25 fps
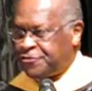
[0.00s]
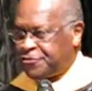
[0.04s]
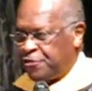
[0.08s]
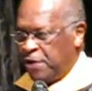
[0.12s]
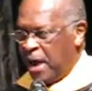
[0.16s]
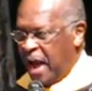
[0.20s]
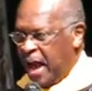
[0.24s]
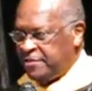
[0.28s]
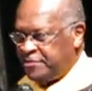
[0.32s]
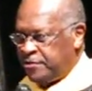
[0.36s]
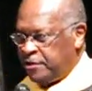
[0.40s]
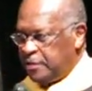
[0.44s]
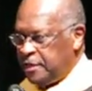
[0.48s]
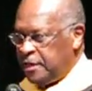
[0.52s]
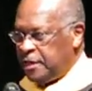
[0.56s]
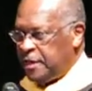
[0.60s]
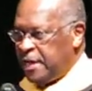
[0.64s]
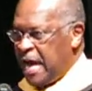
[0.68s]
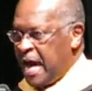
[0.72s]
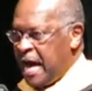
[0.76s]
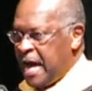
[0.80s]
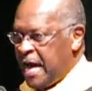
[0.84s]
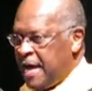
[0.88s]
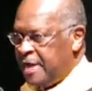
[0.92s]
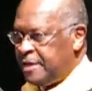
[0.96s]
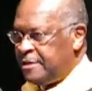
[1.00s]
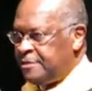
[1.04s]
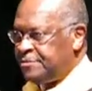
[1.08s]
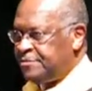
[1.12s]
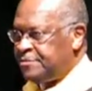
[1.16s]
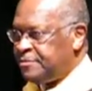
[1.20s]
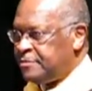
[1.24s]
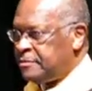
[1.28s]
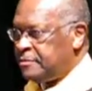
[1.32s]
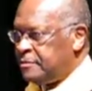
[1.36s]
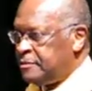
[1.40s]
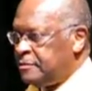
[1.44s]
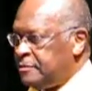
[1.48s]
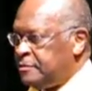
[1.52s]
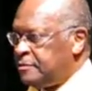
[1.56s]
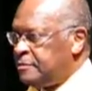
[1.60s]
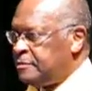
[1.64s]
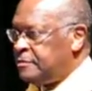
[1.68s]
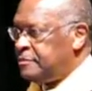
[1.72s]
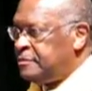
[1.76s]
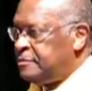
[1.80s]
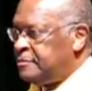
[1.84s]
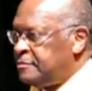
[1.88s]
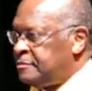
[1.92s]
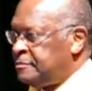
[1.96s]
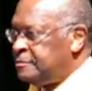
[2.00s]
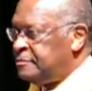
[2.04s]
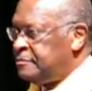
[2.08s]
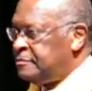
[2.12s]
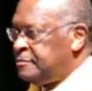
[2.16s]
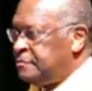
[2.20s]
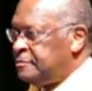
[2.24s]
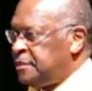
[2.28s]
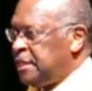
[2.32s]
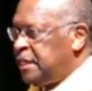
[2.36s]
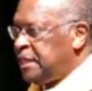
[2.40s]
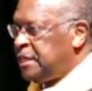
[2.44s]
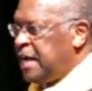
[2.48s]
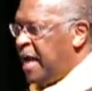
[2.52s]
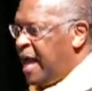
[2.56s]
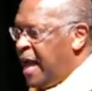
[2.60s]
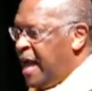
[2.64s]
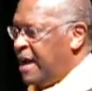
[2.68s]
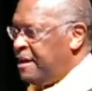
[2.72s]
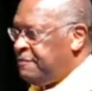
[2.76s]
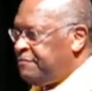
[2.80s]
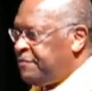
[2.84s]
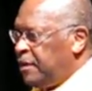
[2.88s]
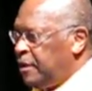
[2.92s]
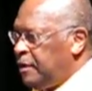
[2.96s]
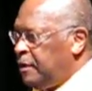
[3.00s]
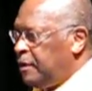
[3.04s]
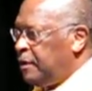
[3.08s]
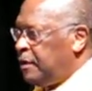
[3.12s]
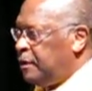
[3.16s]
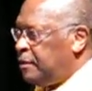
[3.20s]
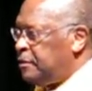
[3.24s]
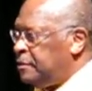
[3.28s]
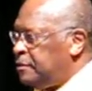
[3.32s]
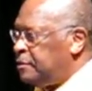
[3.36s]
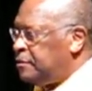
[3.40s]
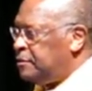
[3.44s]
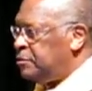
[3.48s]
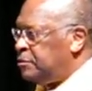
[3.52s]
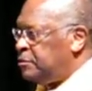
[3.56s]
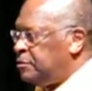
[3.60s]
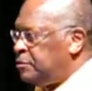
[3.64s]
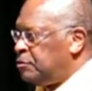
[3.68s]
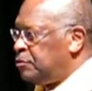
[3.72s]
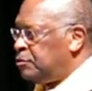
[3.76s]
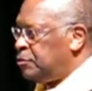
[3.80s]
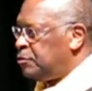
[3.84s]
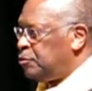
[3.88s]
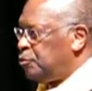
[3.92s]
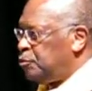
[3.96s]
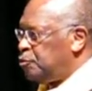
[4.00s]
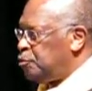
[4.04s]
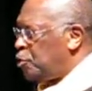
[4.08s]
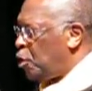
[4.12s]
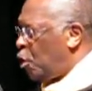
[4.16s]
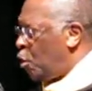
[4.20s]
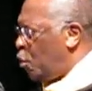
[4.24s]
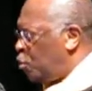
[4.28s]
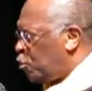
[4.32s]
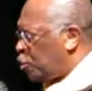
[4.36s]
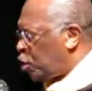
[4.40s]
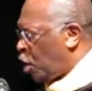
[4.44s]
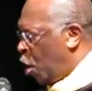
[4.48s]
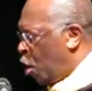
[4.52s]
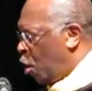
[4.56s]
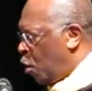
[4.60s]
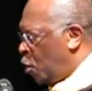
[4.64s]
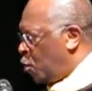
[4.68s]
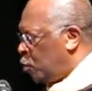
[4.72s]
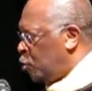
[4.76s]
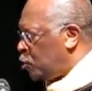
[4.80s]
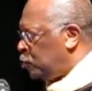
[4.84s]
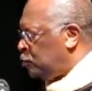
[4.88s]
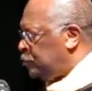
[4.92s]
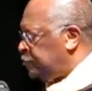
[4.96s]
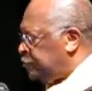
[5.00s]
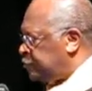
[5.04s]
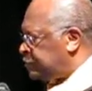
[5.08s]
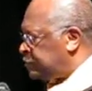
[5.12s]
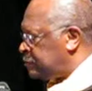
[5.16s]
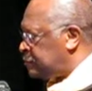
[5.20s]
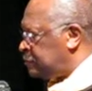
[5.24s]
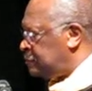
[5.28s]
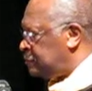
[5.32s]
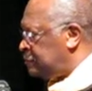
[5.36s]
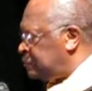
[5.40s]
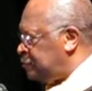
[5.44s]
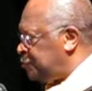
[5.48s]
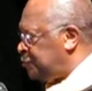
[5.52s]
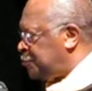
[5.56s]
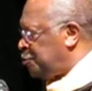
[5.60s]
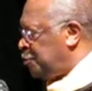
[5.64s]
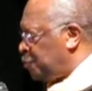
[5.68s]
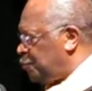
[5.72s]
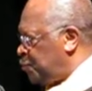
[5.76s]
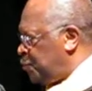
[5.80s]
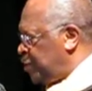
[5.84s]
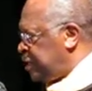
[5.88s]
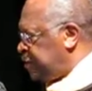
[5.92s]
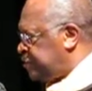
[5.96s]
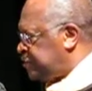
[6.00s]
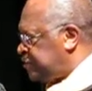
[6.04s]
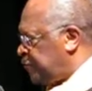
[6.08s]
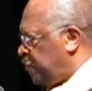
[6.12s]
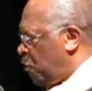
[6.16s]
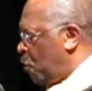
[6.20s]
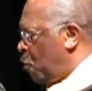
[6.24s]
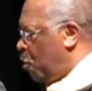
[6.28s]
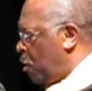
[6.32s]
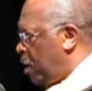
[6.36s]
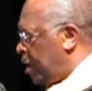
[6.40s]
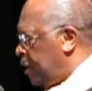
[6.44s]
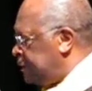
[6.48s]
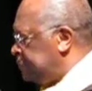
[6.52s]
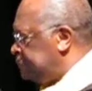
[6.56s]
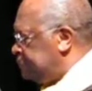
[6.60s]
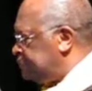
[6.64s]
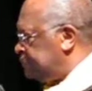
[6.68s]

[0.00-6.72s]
tragedy lies in having no goals to reach for.